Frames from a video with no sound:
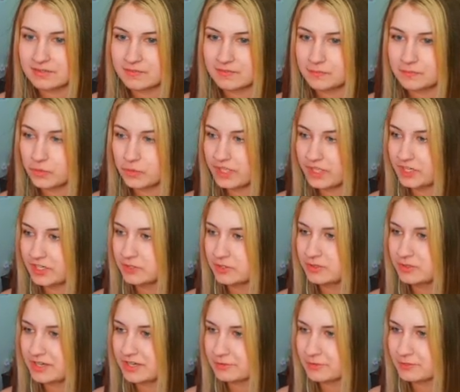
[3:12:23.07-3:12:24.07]
More like who
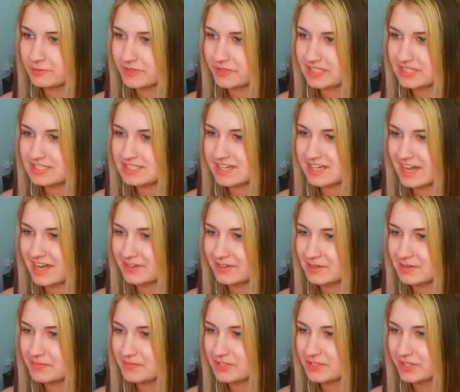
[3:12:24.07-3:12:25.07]
never played
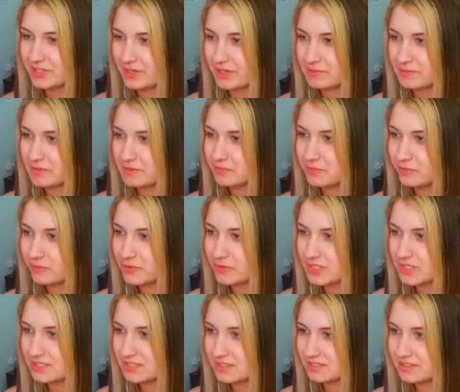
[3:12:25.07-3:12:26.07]
Skyrim. There's a lot of people who
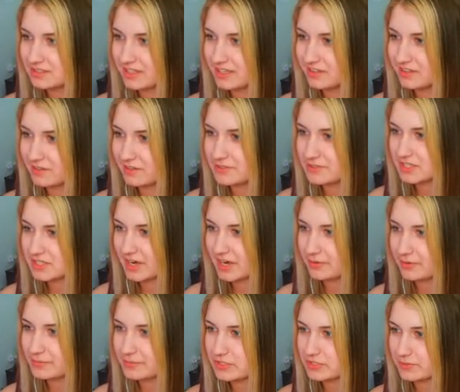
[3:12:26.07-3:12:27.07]
didn't. I love
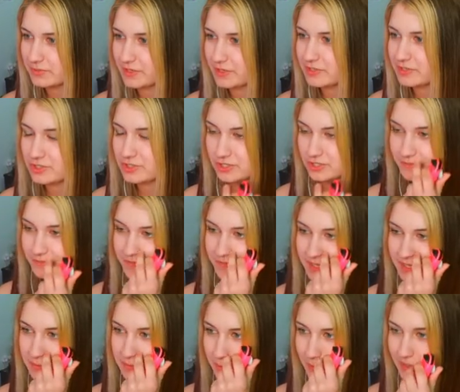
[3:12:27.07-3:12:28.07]
Skyrim so much. I've
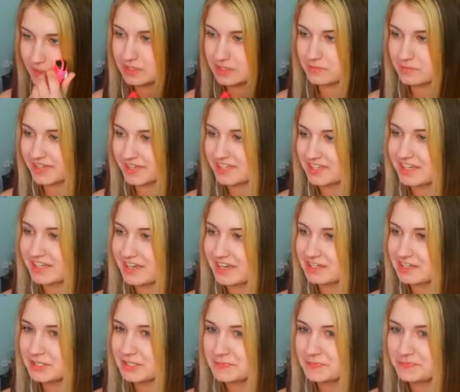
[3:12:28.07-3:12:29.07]
been wanting to play it
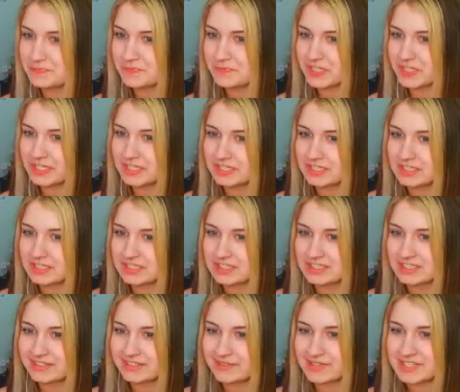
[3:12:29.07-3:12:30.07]
again.
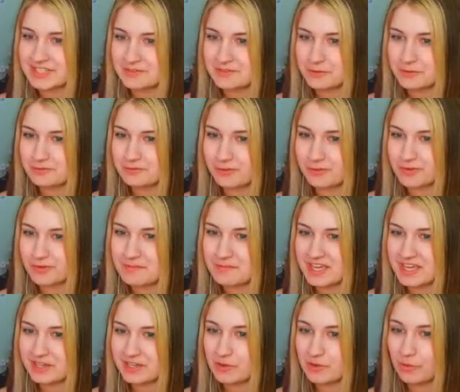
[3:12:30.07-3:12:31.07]
Resident Evil 4
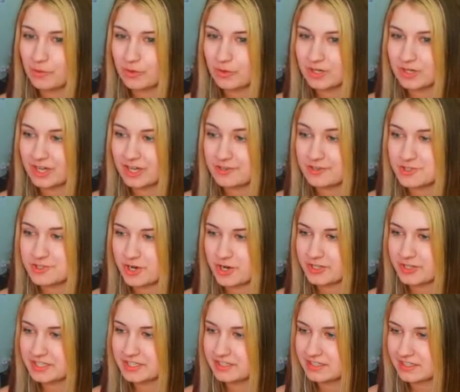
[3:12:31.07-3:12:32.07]
Remake or
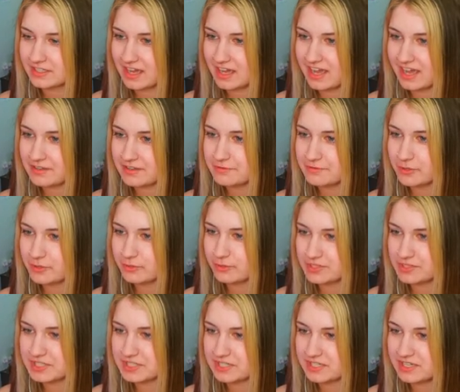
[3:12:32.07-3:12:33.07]
Uncharted? I vote
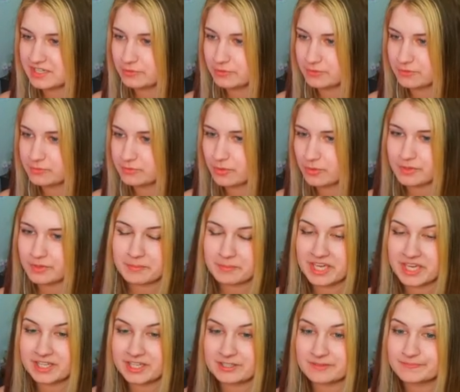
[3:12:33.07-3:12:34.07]
Resident Evil 4
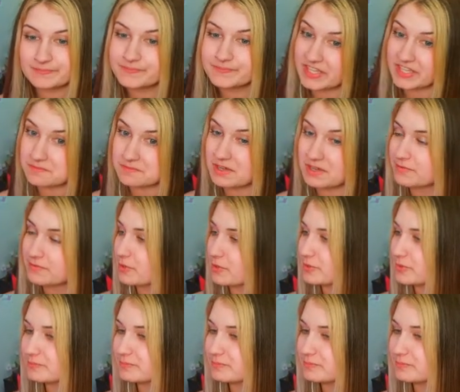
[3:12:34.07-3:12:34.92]
Remake. That's my vote.